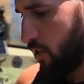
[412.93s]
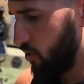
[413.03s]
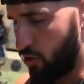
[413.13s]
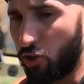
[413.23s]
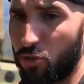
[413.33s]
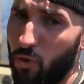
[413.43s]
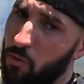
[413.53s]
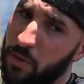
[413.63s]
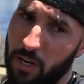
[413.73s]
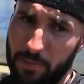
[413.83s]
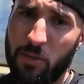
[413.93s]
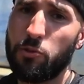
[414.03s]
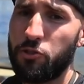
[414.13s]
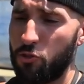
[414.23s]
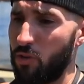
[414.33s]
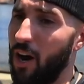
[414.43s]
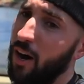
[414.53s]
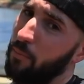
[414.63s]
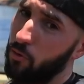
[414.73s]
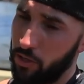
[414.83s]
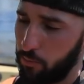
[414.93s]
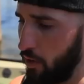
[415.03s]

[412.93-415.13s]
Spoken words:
start to rope it up, and then we'll do the onboarding